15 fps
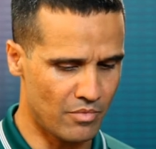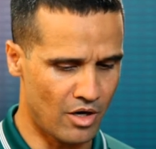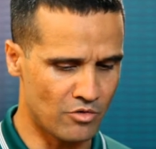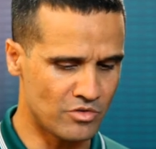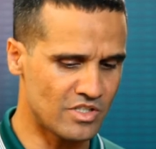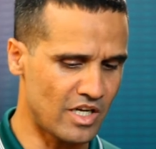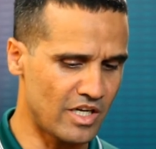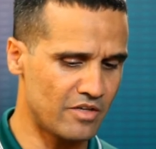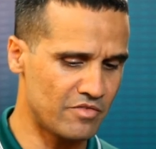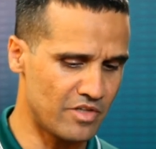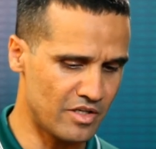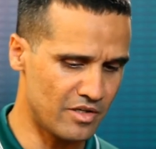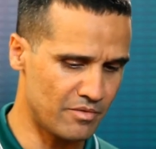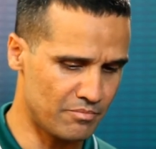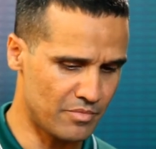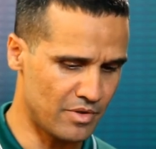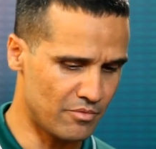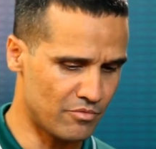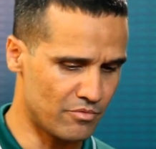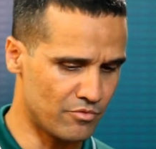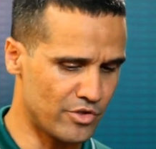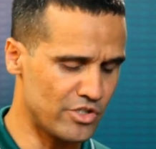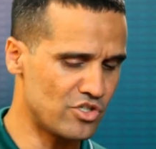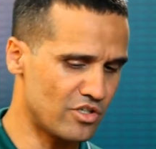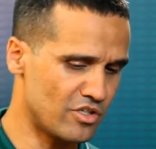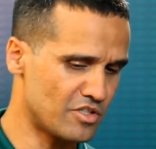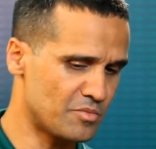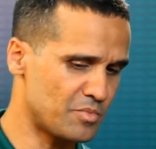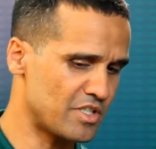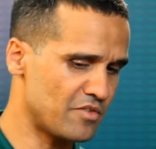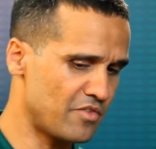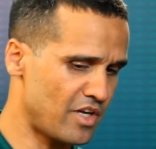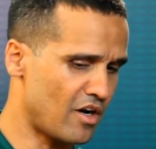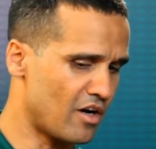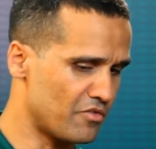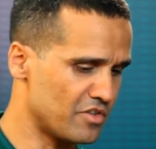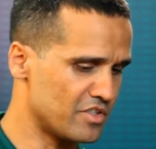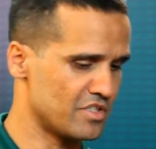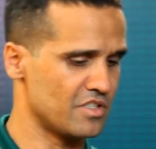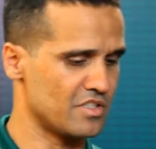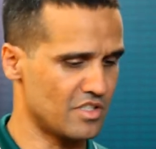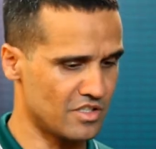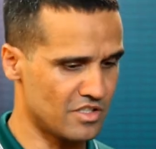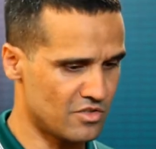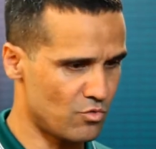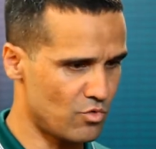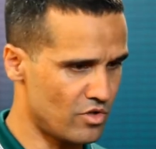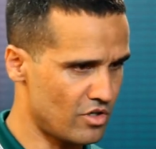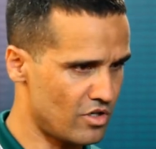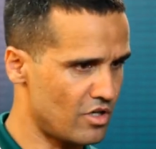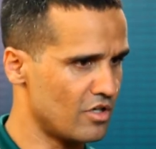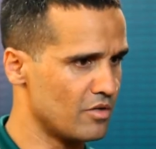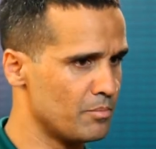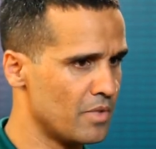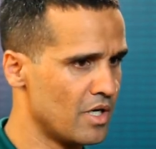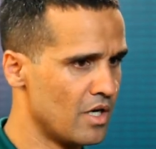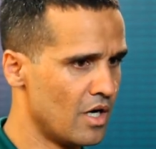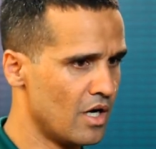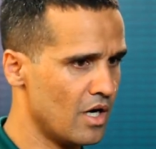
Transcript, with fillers: outside of the regional specific conferences on this World Cup,